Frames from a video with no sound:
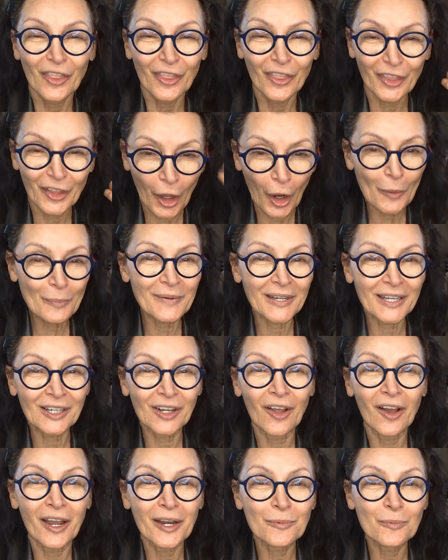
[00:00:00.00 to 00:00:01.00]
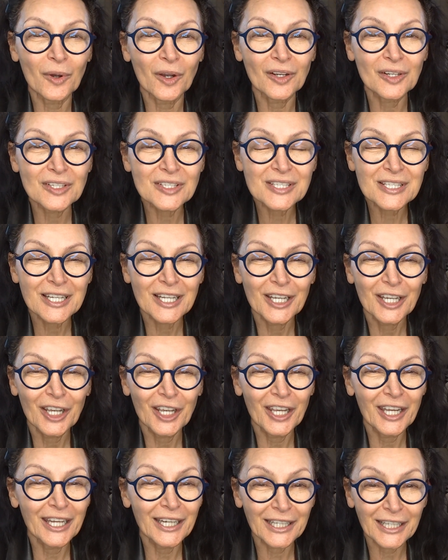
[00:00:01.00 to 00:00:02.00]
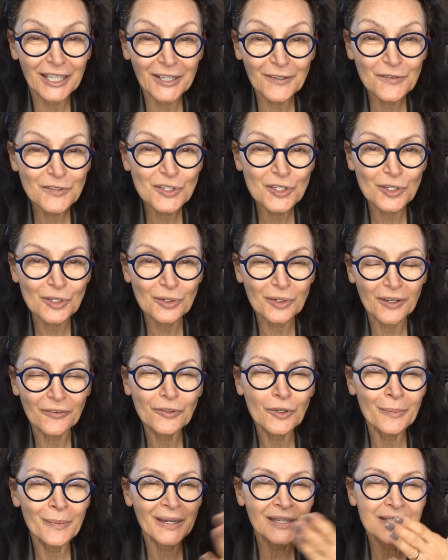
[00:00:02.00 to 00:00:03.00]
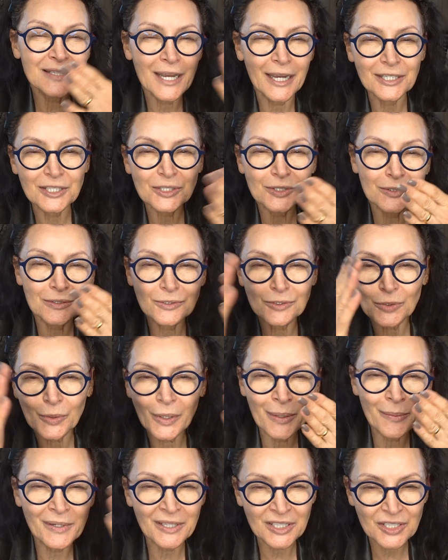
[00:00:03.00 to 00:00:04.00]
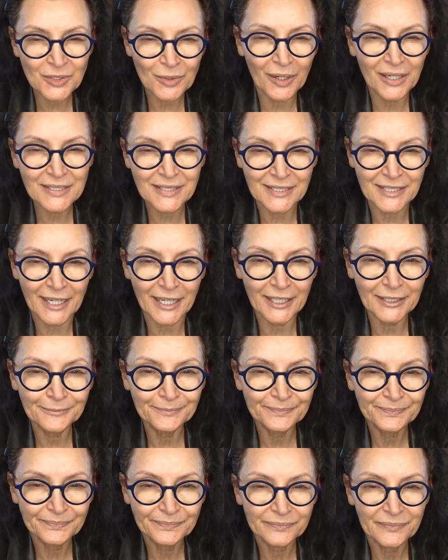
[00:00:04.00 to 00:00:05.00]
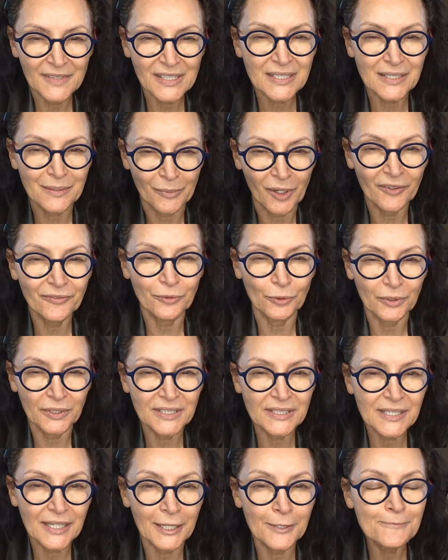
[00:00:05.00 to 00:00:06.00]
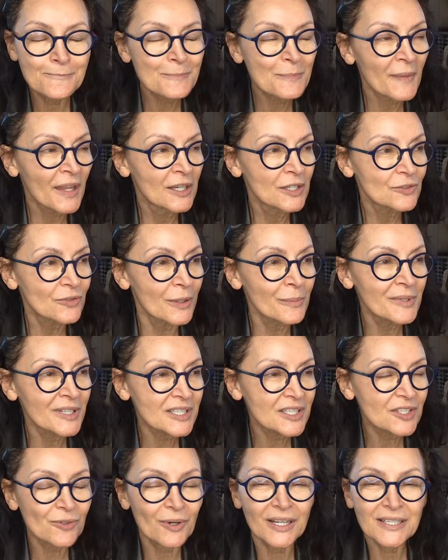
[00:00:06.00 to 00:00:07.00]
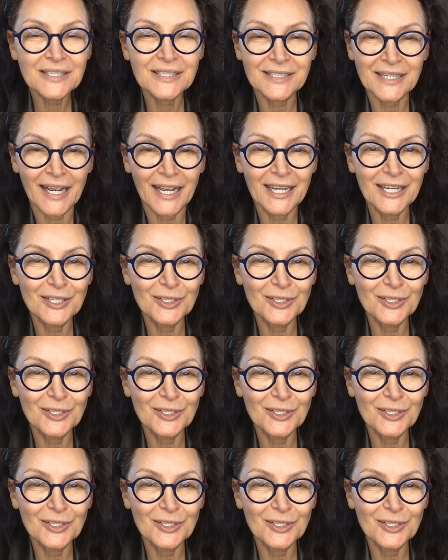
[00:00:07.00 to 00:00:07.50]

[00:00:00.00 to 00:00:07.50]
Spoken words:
the opening line was, it gives you, if you meditate 20 minutes twice a day, this is in my 40s again, 20 minutes twice a day,